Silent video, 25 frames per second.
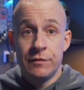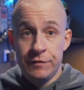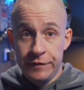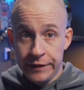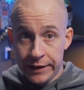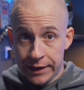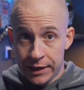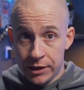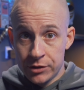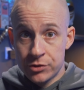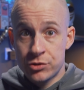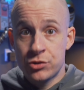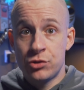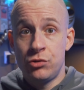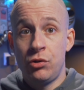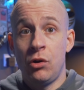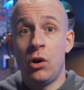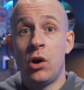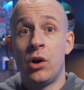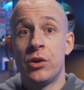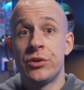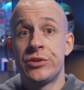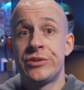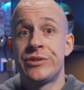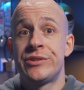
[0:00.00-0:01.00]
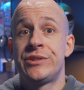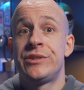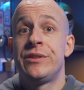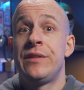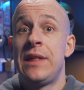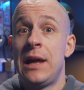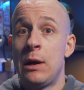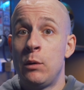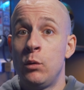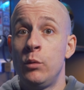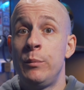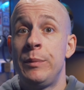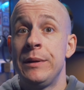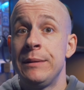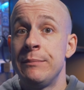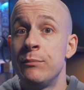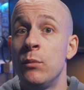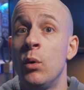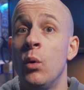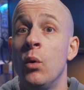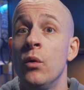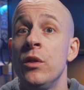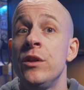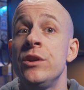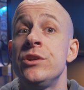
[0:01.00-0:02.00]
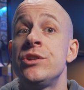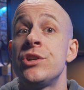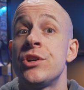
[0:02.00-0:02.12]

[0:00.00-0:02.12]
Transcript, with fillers: fingers crossed, there will be more than